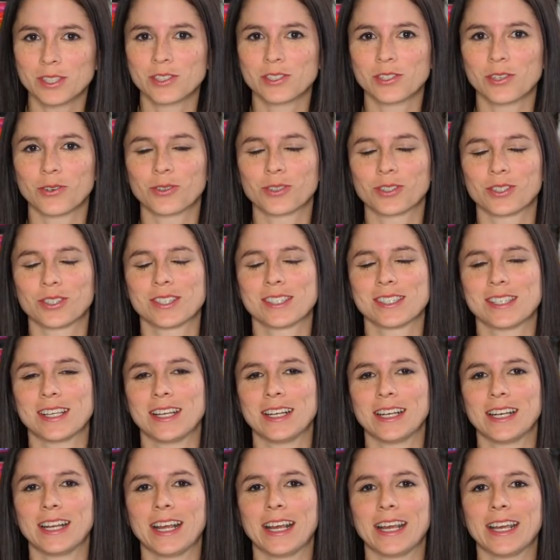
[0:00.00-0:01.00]
to Sewcial
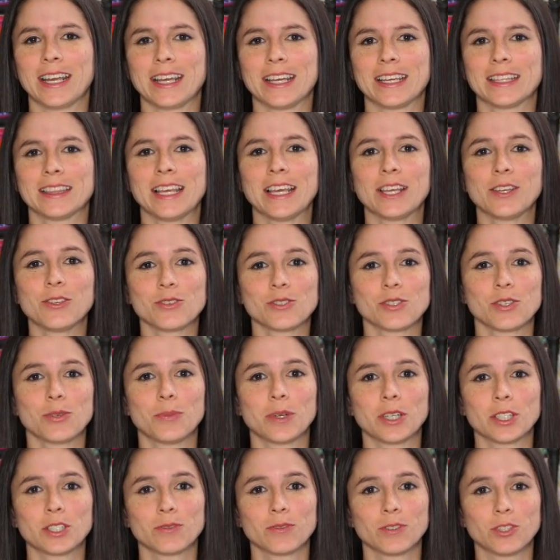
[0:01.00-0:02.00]
Sunday. Thank you so
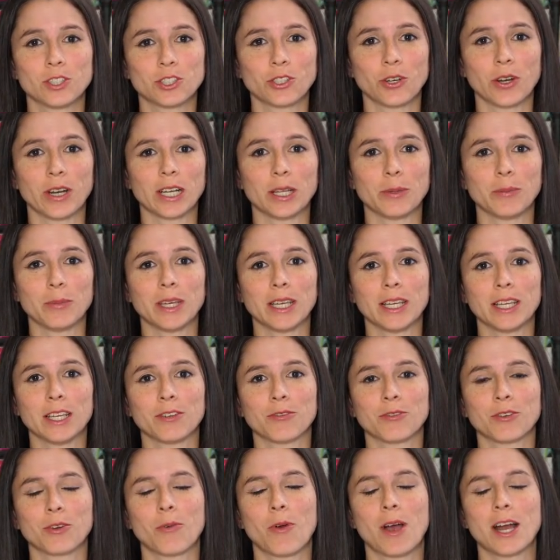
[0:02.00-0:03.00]
much for joining me.
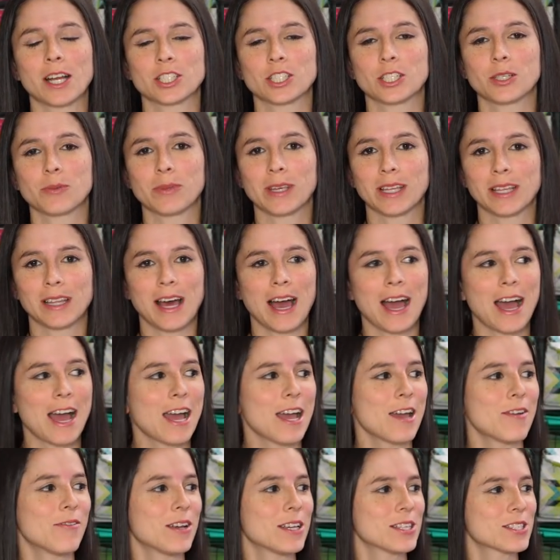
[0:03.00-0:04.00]
If you're watching me
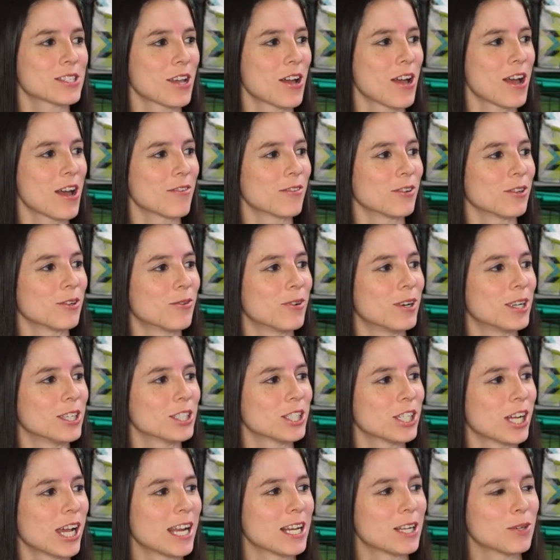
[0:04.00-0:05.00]
live, I saw
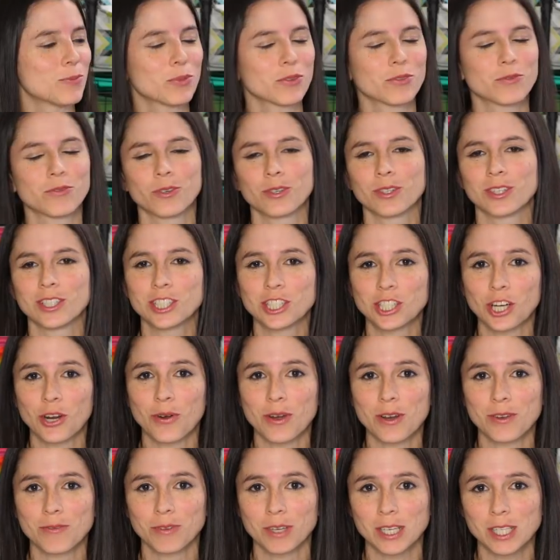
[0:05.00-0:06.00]
everyone chatting before the show
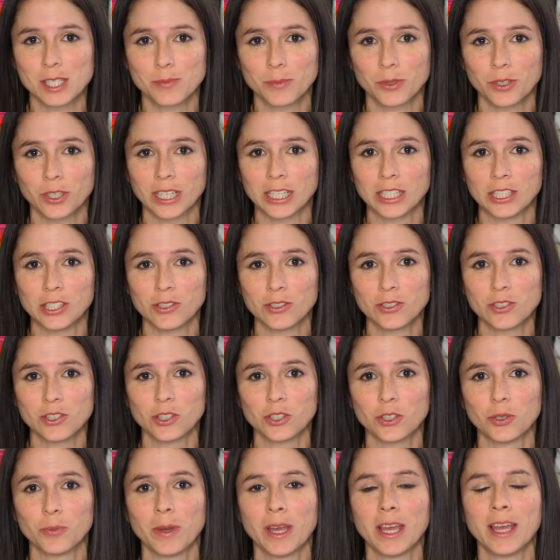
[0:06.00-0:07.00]
on Facebook and
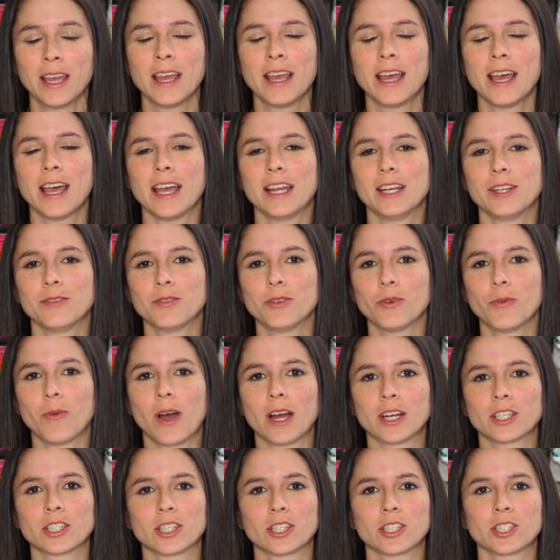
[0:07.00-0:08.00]
YouTube. And if you
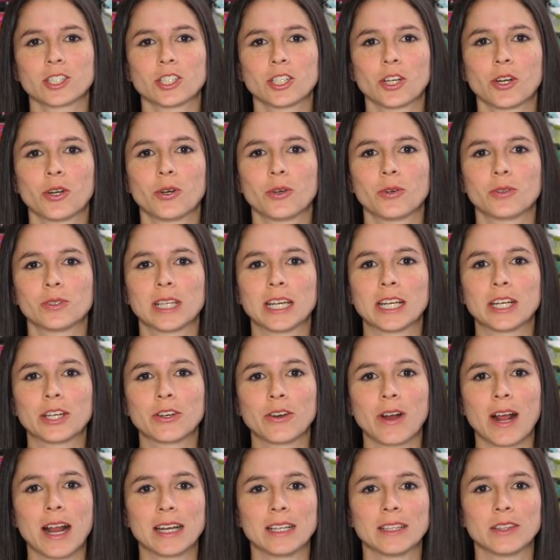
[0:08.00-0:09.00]
watch our show
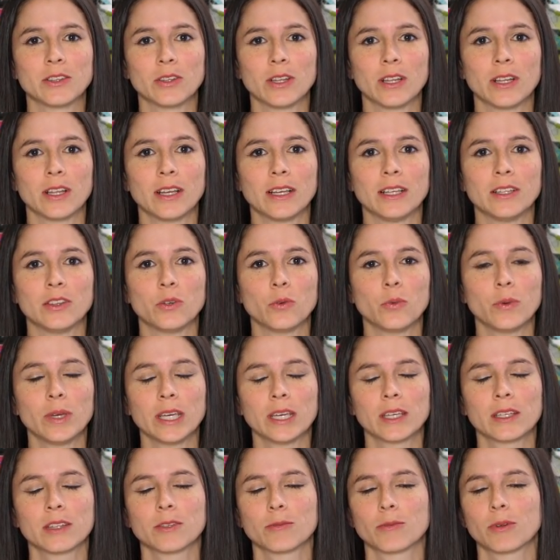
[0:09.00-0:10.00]
later on in, in the
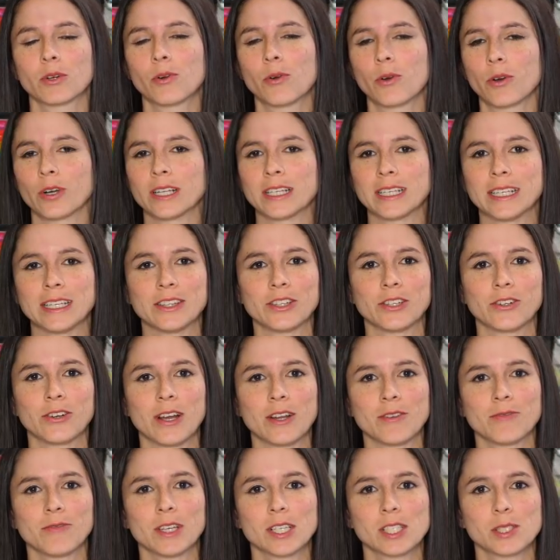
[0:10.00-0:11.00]
week, the recording either
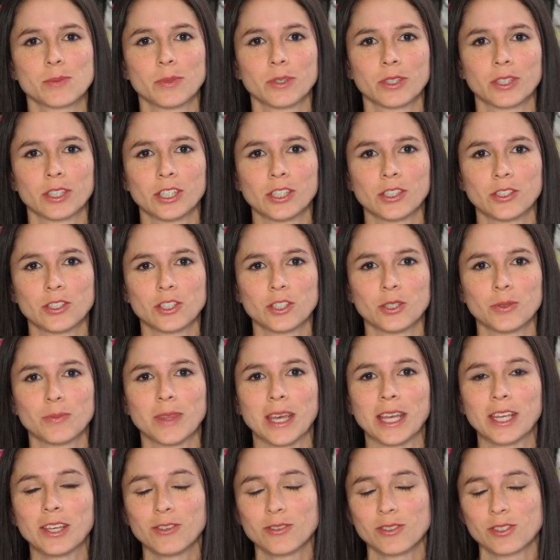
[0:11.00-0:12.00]
on Facebook or YouTube,
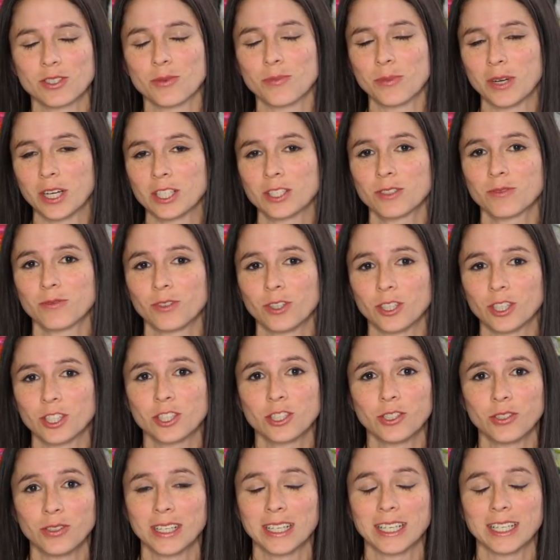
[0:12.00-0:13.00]
thank you so much for
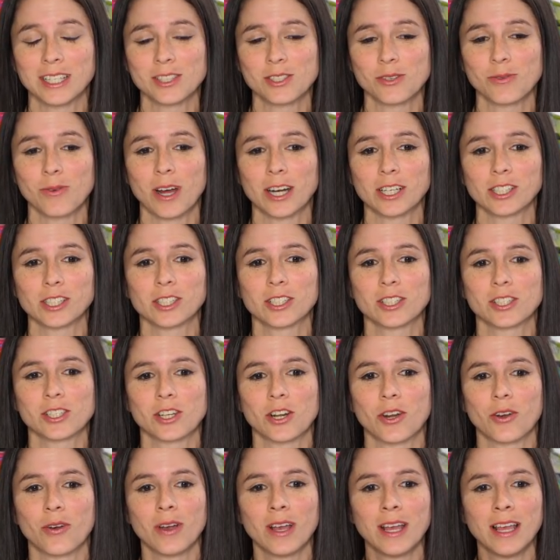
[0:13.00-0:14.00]
tuning in to watch our
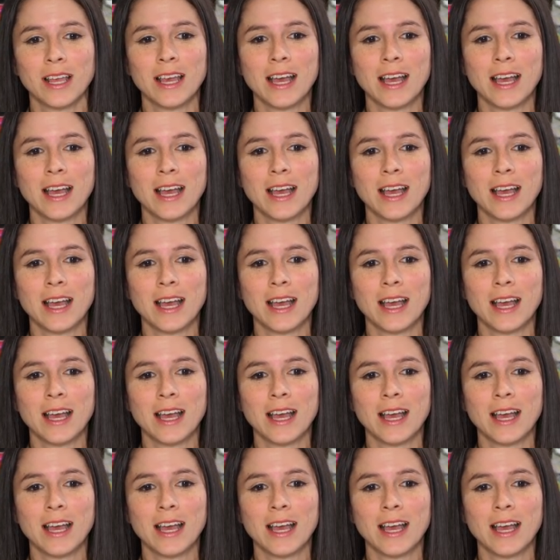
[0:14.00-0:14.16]
show.